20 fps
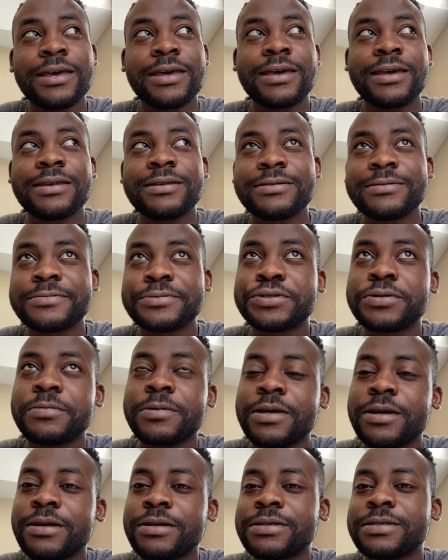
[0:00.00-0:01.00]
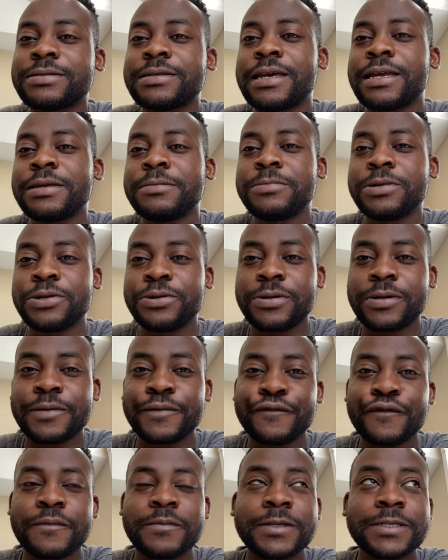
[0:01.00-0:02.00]
And to be honest, anybody who
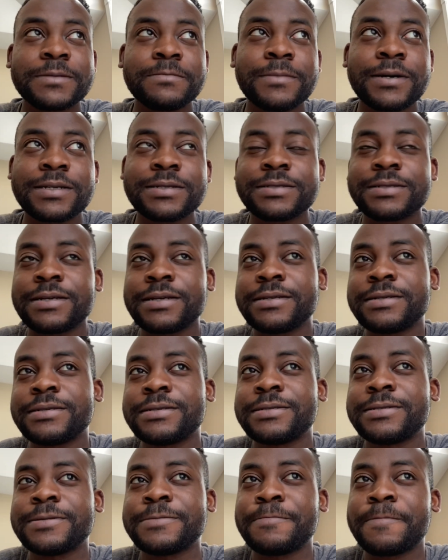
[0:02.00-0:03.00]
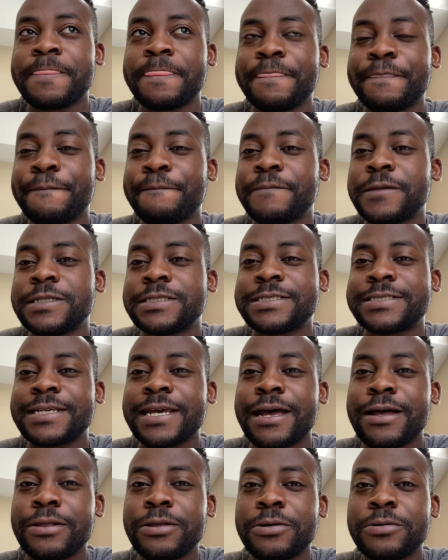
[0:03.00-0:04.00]
comes from this mindset is is
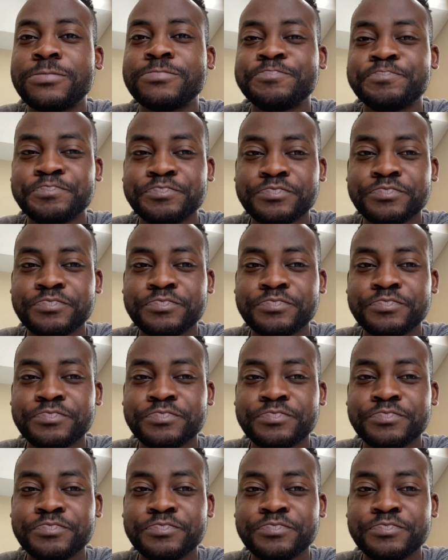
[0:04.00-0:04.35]
shallow.